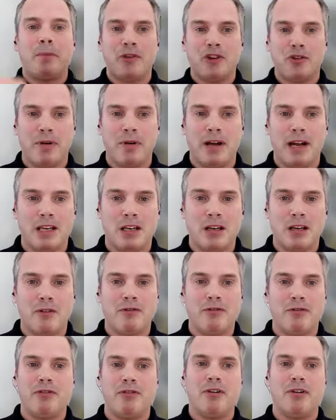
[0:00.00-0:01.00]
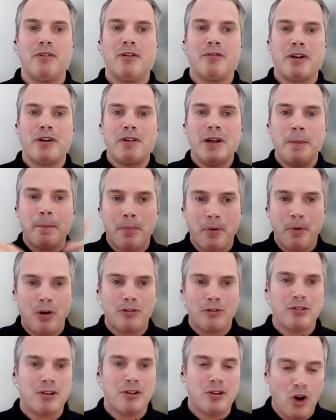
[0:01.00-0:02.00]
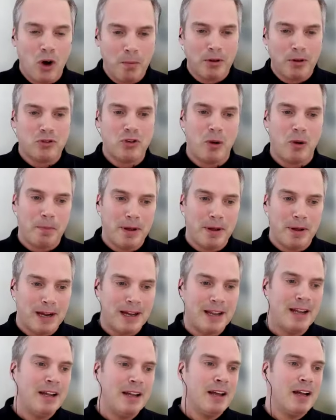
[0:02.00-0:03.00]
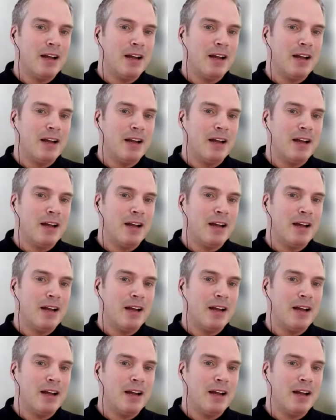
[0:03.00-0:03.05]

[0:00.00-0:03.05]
perspective, a very important global topic